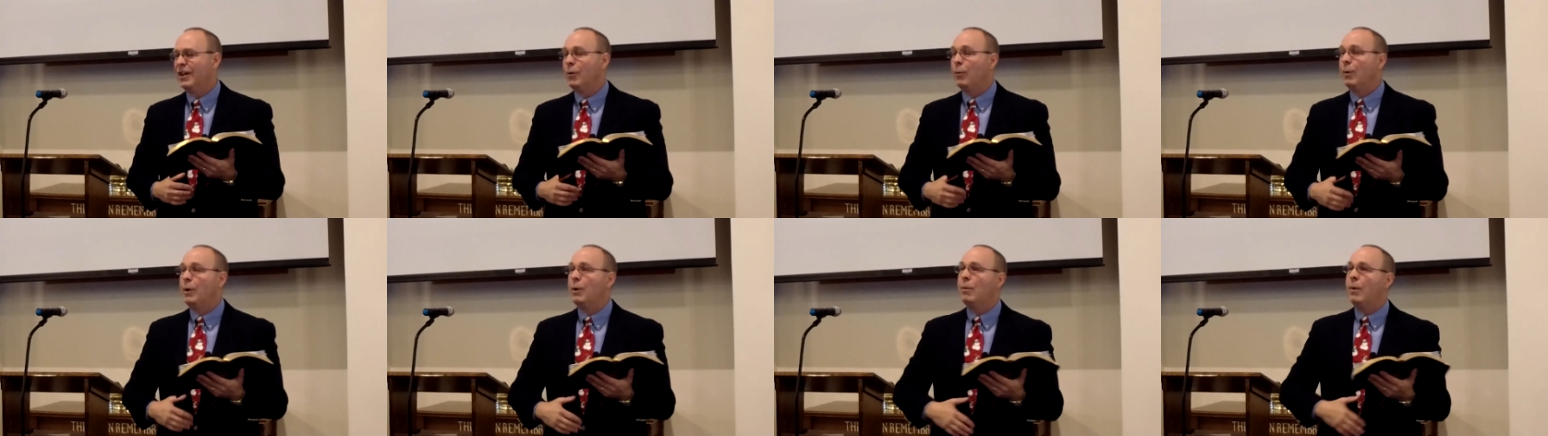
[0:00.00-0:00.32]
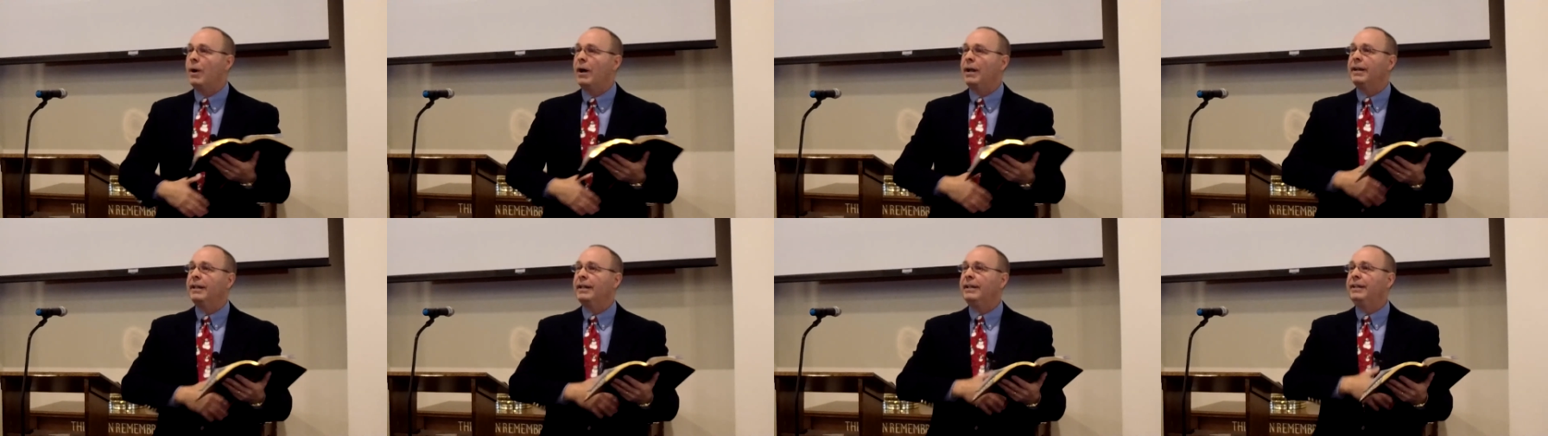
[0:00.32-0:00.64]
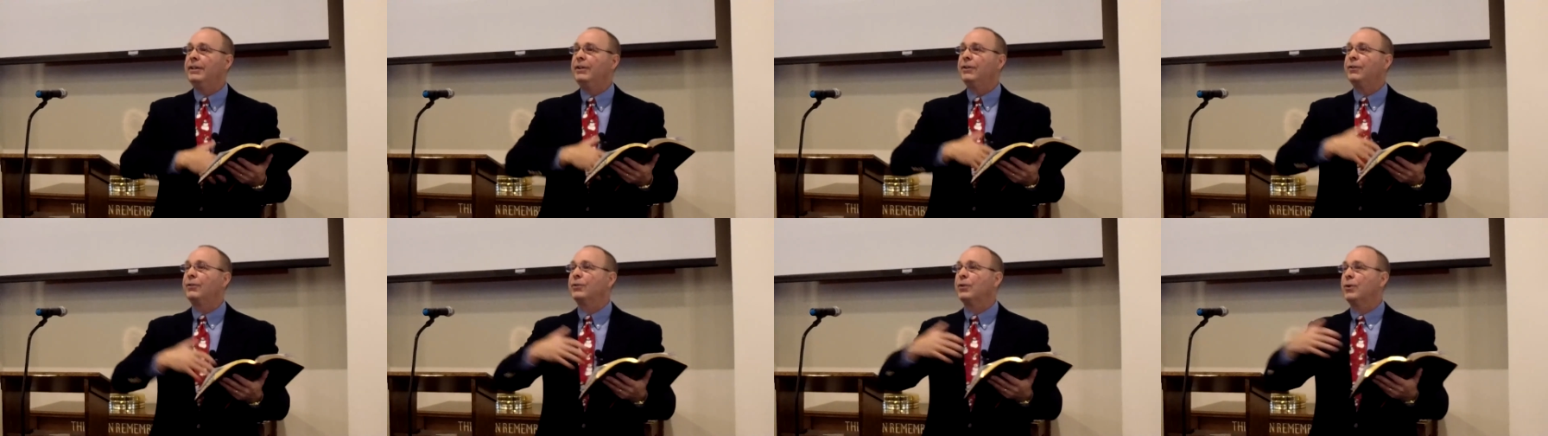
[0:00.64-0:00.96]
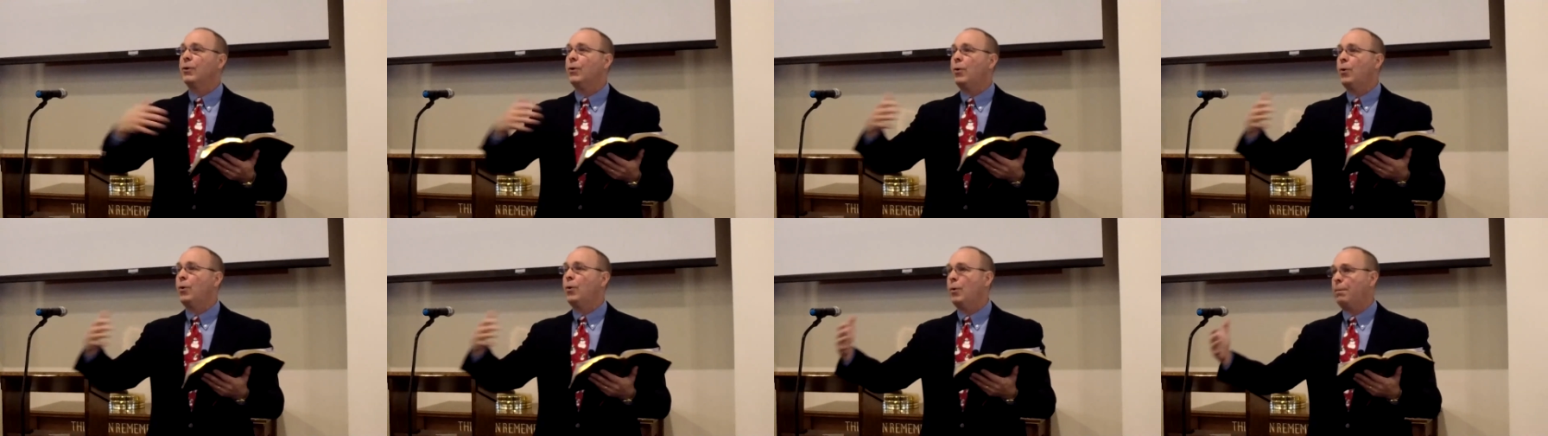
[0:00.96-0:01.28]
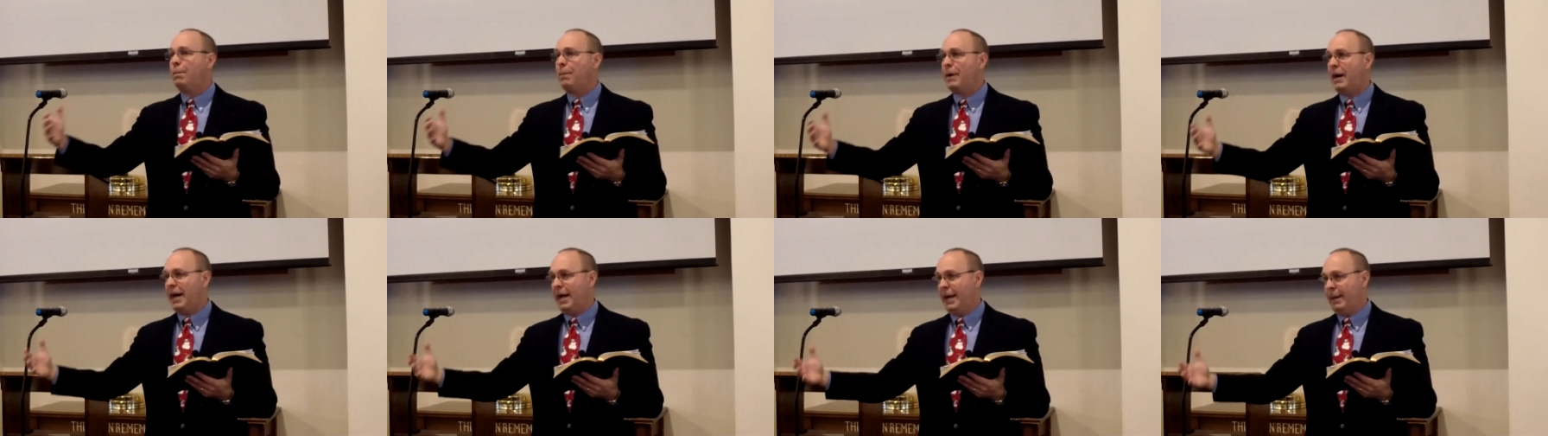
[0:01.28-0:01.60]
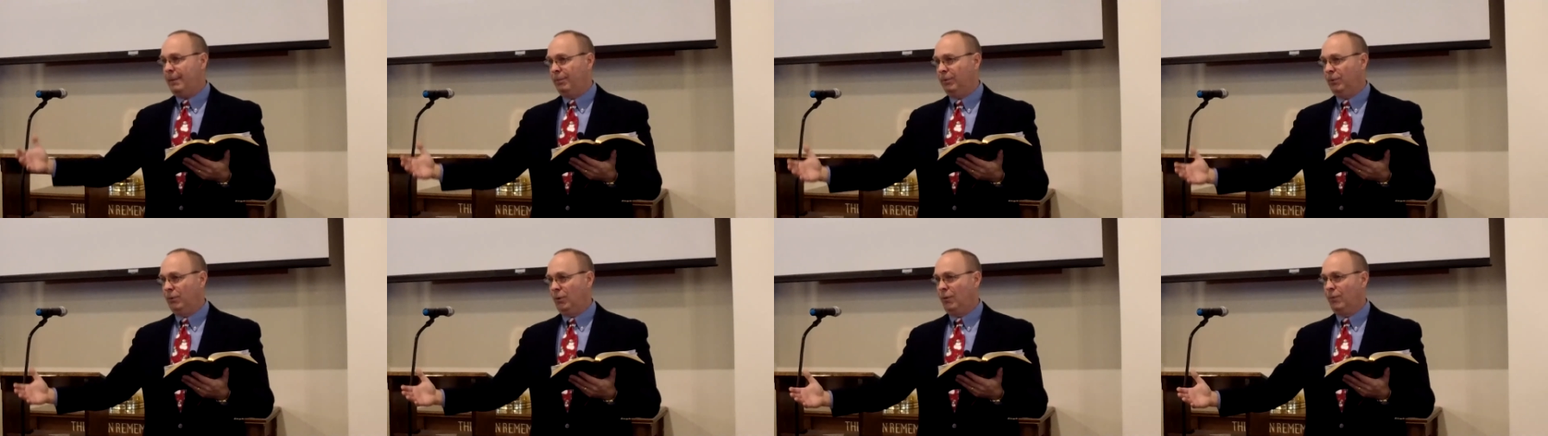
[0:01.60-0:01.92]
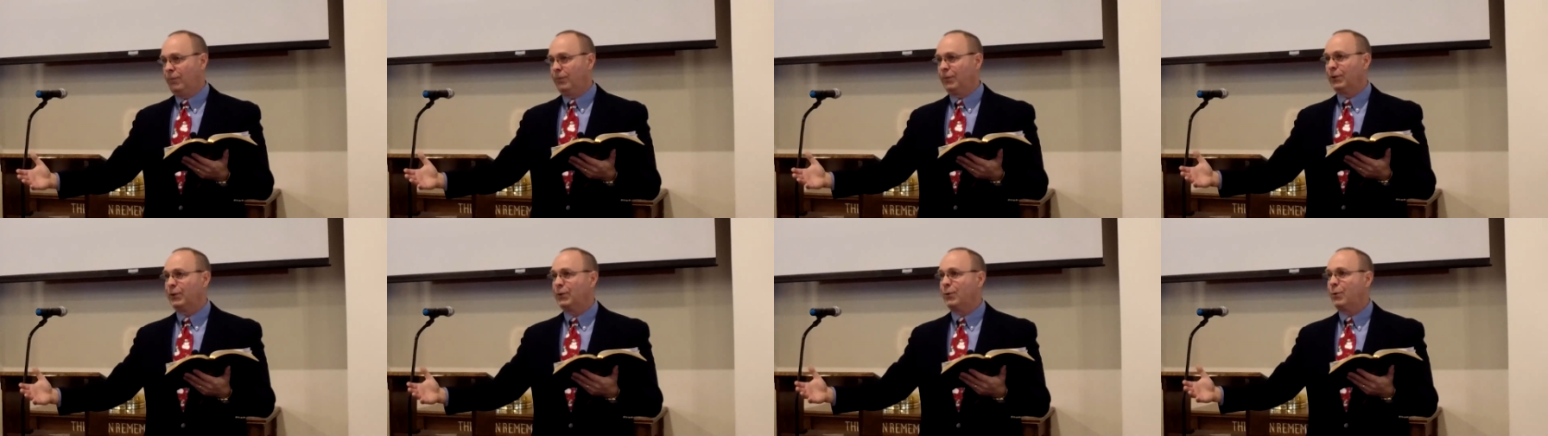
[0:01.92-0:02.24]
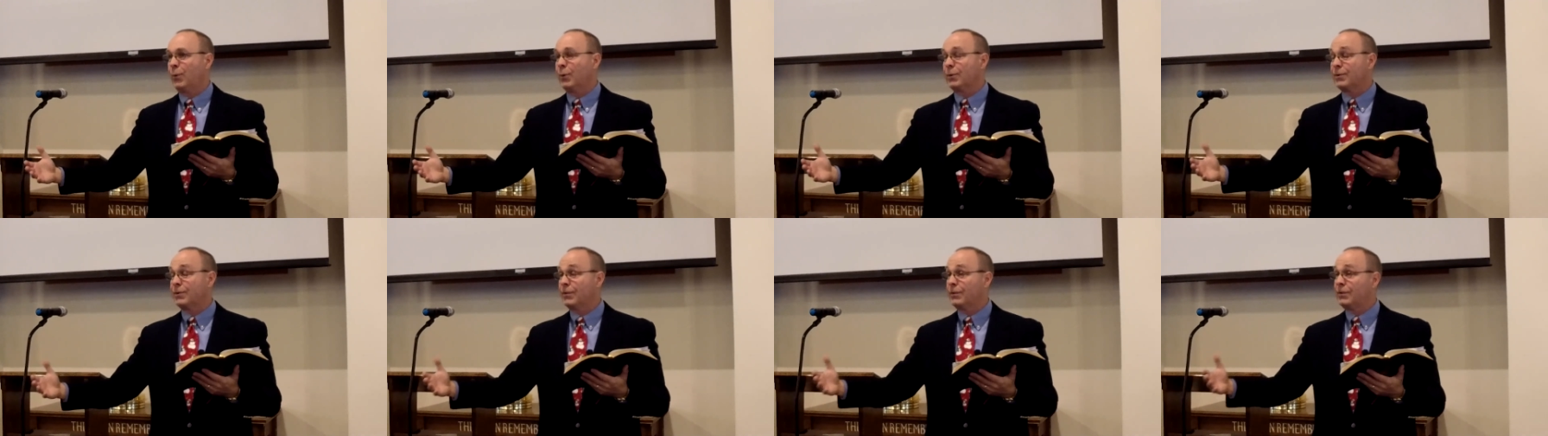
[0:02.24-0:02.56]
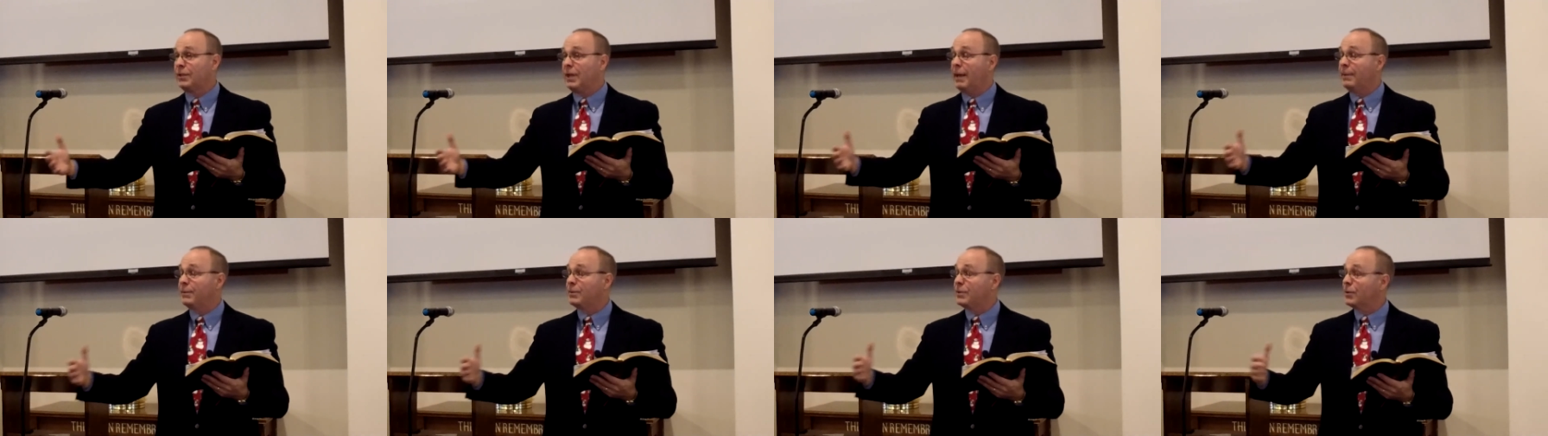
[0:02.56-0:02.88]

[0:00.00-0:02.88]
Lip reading: We want to hear the whole Bible over the course of time.